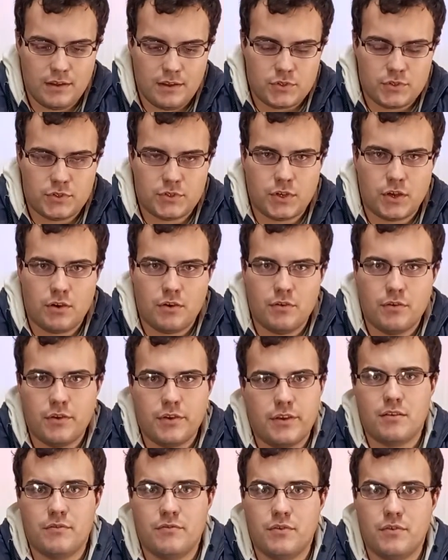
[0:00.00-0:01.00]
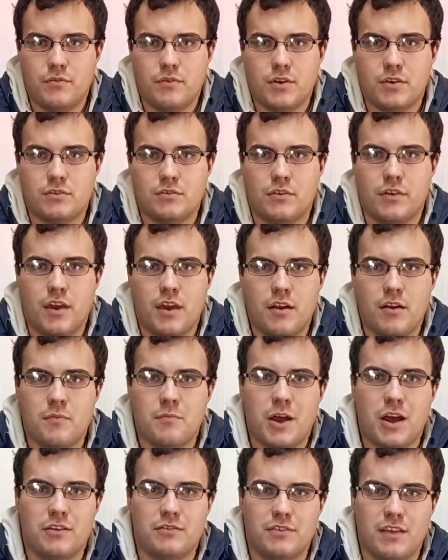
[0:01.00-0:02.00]
So if you were to care
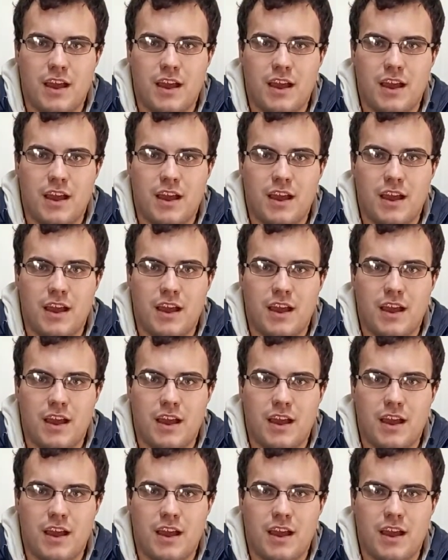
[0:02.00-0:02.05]
about